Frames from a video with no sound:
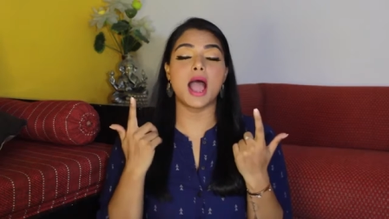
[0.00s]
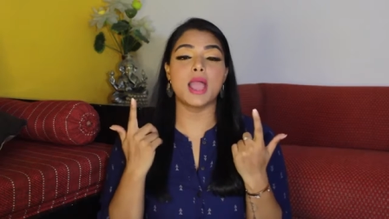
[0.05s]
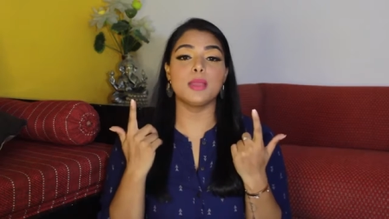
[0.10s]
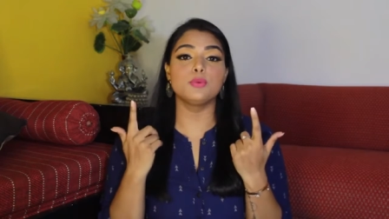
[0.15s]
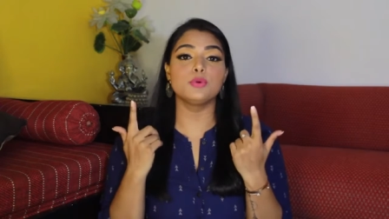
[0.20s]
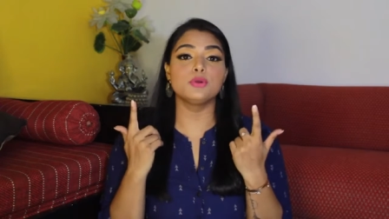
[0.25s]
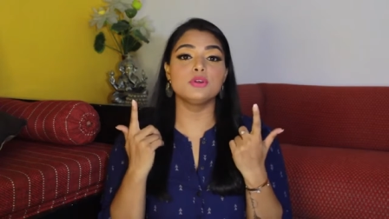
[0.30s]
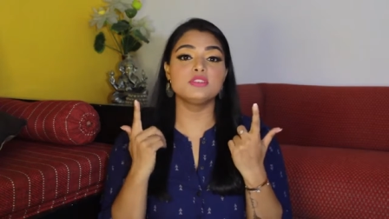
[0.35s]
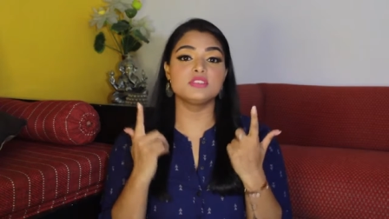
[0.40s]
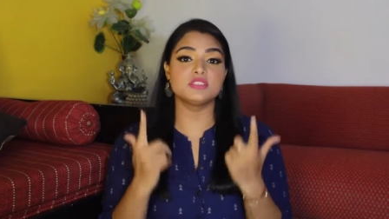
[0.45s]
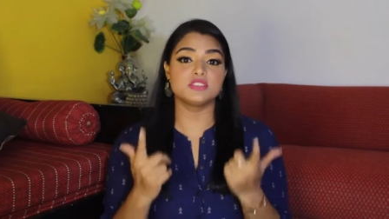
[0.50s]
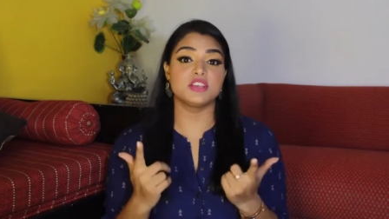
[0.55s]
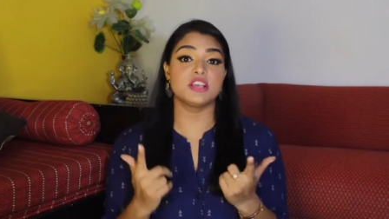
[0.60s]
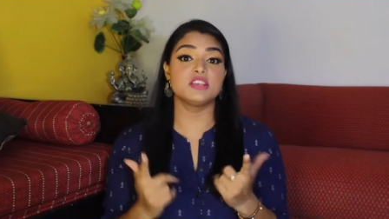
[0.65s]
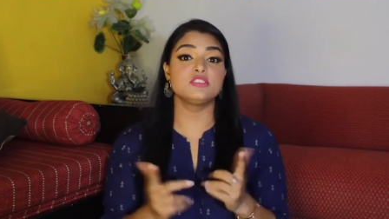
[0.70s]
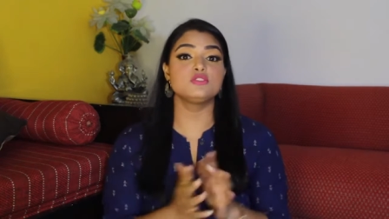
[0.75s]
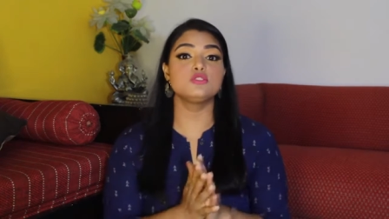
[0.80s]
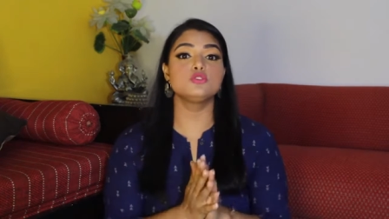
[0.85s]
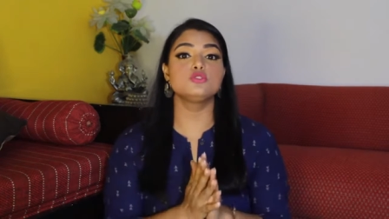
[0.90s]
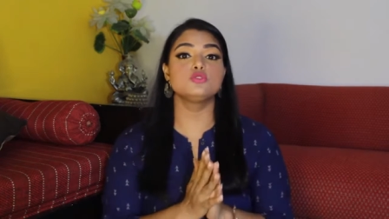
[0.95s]
I would
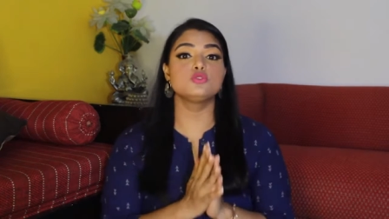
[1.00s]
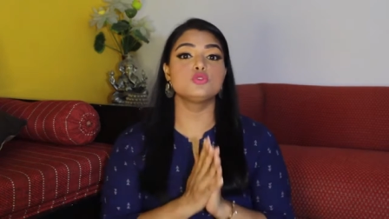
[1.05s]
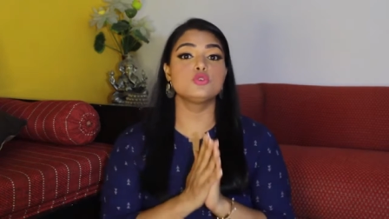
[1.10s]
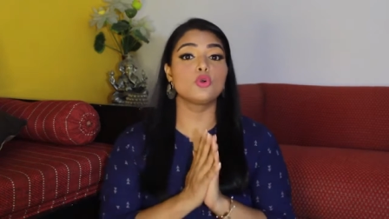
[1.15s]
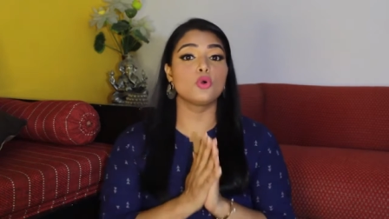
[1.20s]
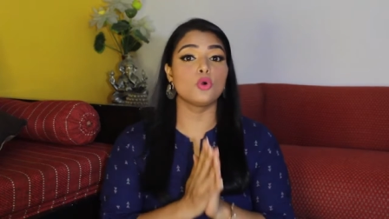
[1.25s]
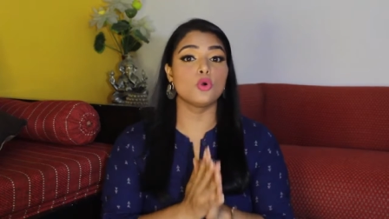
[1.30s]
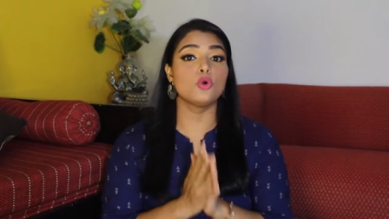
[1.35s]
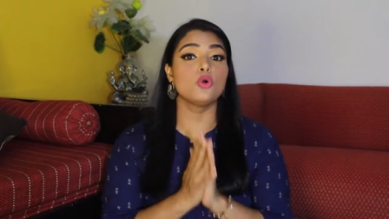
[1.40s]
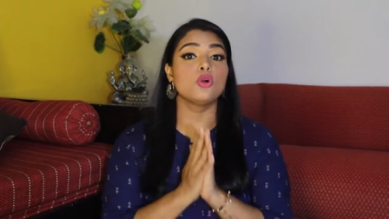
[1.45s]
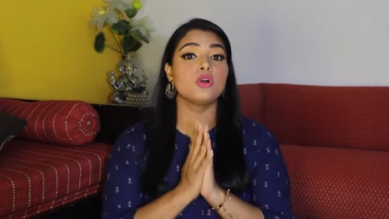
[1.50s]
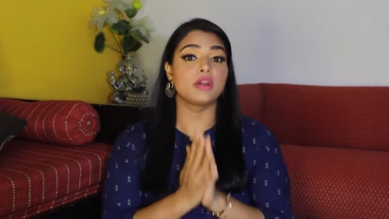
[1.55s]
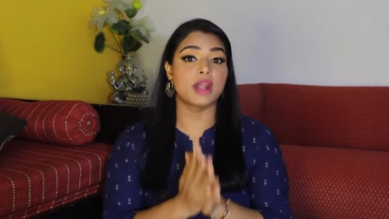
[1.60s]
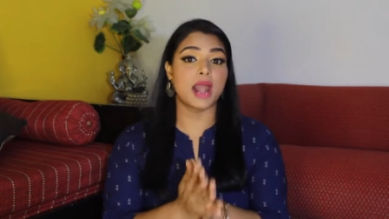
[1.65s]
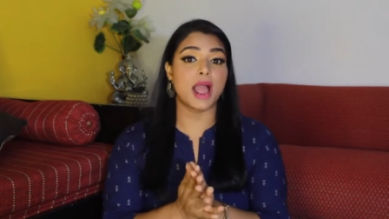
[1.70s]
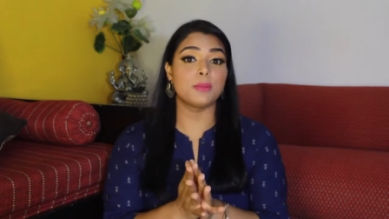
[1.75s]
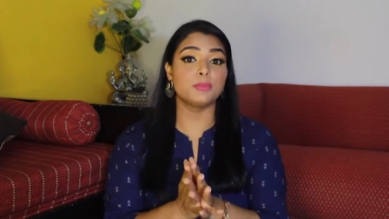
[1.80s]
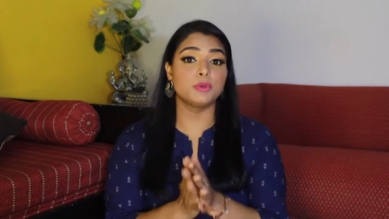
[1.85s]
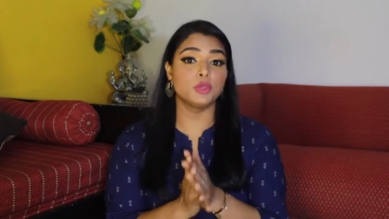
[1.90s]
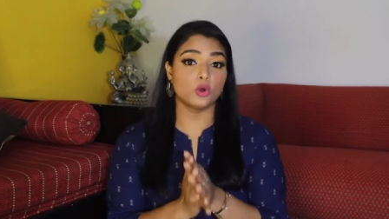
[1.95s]
suggest you to go
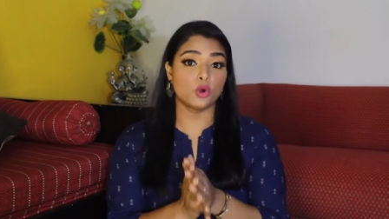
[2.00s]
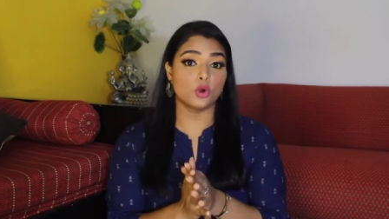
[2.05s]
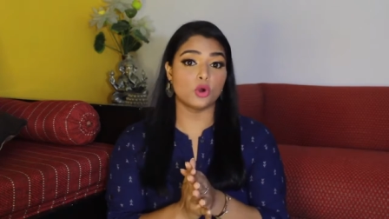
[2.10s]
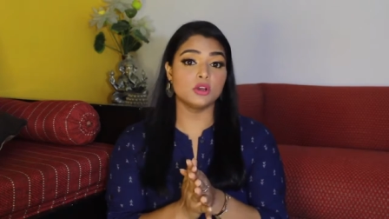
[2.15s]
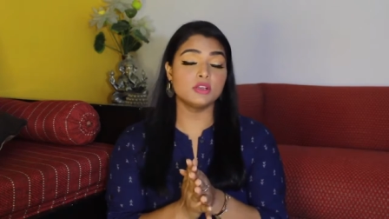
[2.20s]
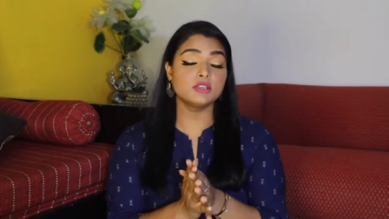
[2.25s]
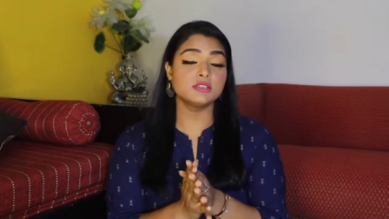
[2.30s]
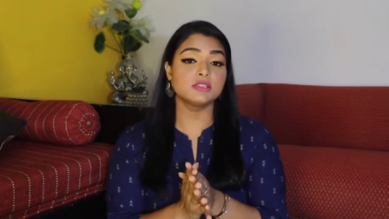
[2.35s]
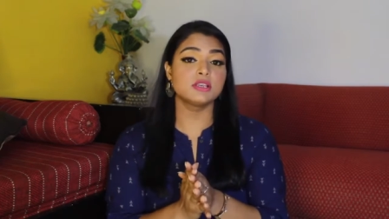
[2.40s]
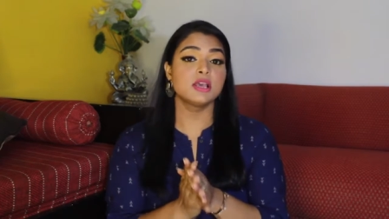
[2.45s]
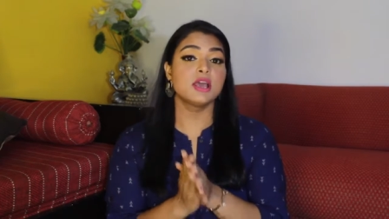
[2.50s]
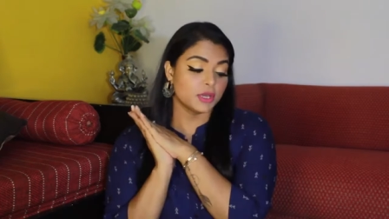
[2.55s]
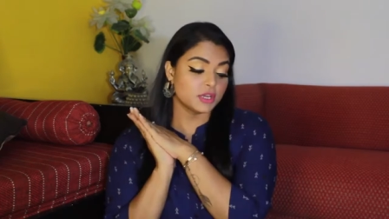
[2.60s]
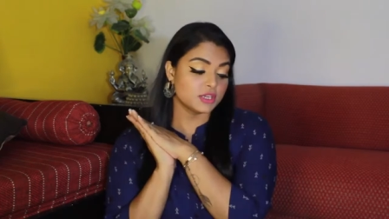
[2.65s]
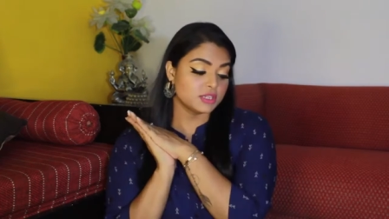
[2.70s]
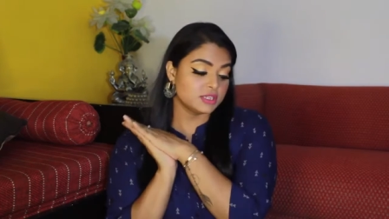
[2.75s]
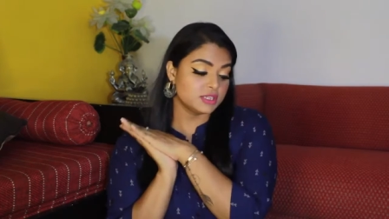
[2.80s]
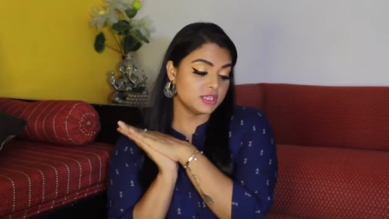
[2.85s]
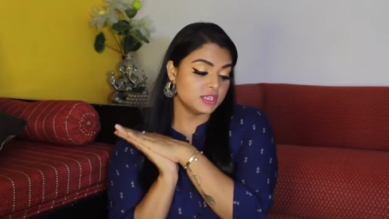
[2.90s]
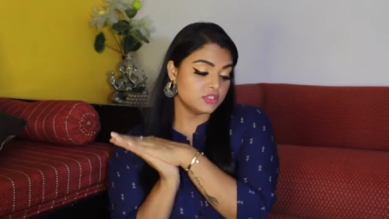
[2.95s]
grab yours
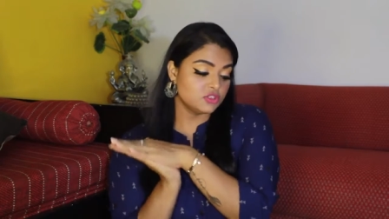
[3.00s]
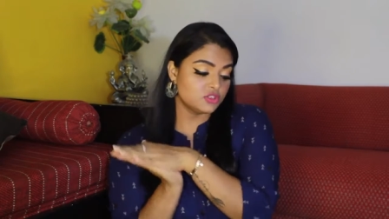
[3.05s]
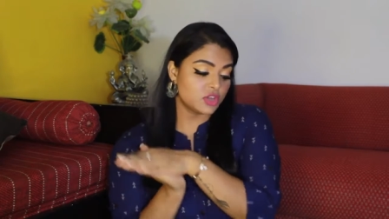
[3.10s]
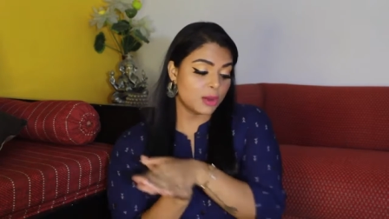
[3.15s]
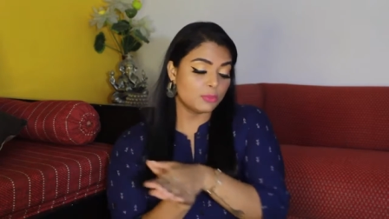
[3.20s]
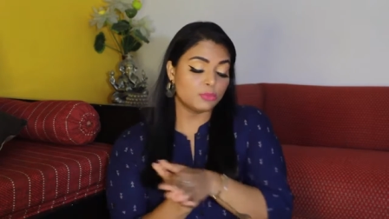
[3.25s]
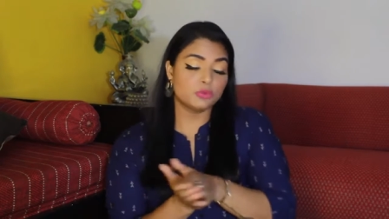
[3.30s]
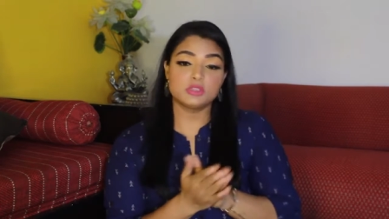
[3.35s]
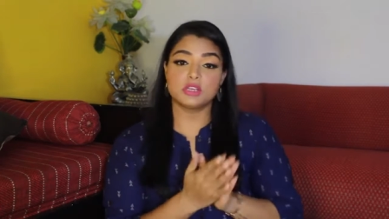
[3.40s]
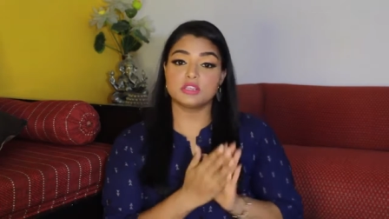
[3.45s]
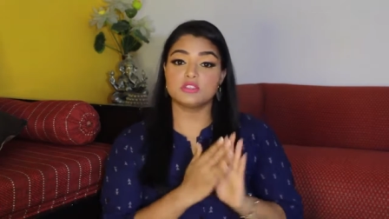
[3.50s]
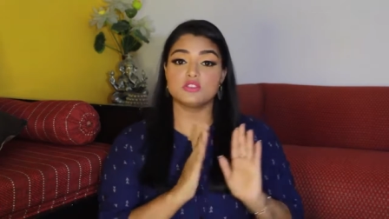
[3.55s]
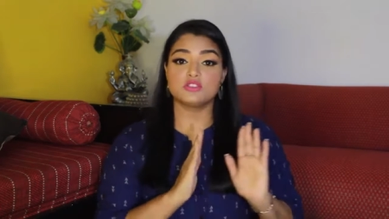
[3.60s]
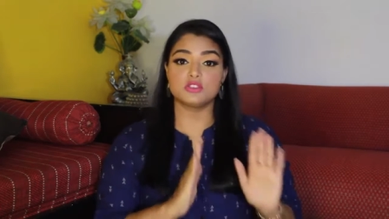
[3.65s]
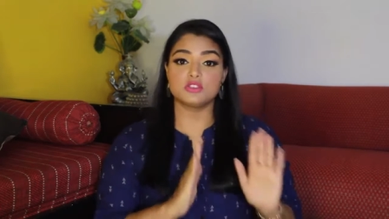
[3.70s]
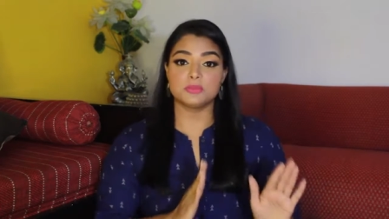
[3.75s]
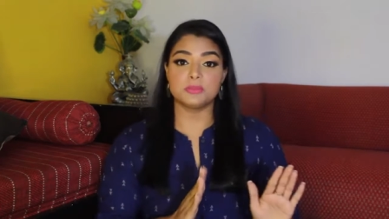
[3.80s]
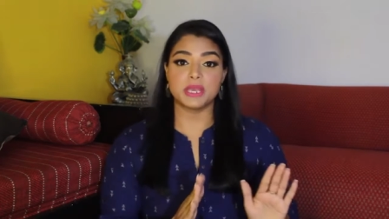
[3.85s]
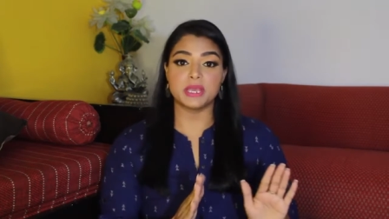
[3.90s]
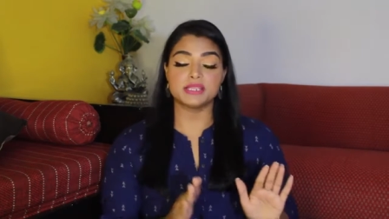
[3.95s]
because these shampoos are
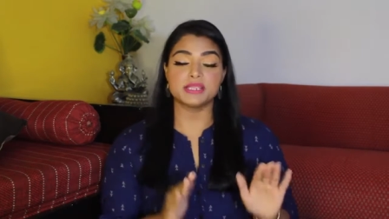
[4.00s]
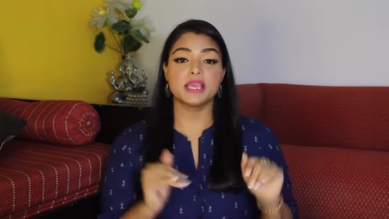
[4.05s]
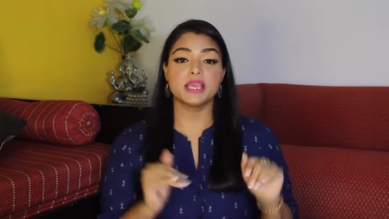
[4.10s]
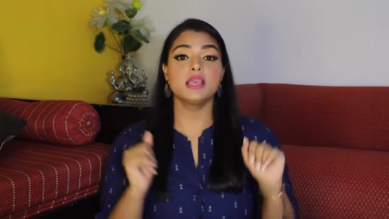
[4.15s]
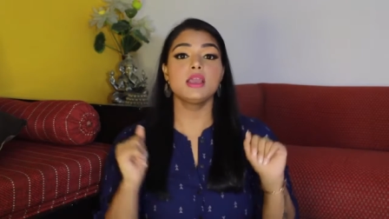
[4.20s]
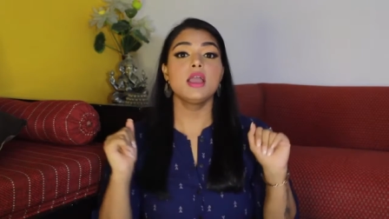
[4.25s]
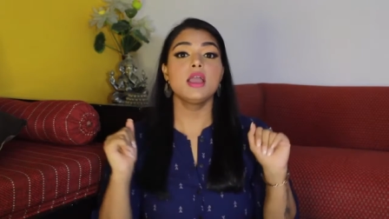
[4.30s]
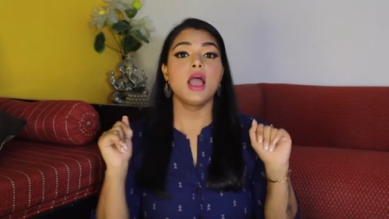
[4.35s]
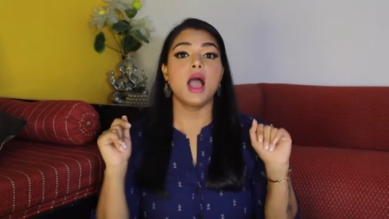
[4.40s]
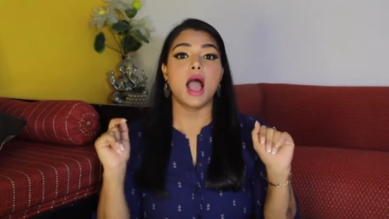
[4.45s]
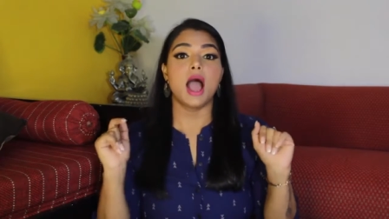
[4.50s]
just amazing.